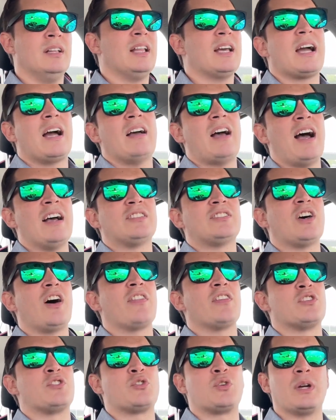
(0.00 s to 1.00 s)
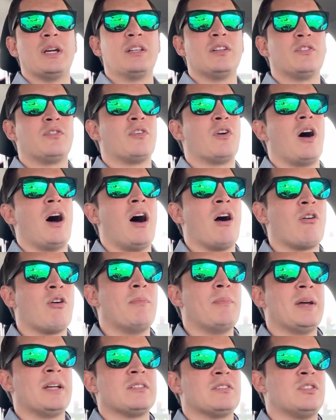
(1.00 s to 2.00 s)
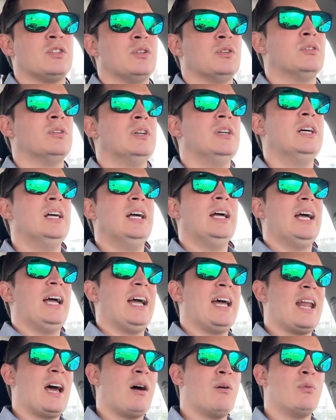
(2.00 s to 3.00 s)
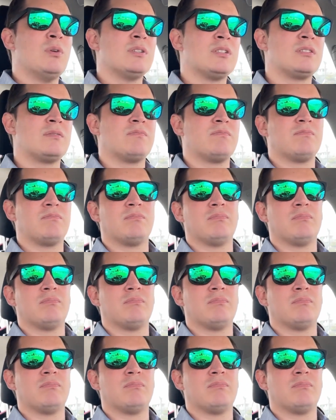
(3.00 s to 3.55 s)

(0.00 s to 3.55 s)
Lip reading: Like, I saw the trailer for Aquaman 2, and I was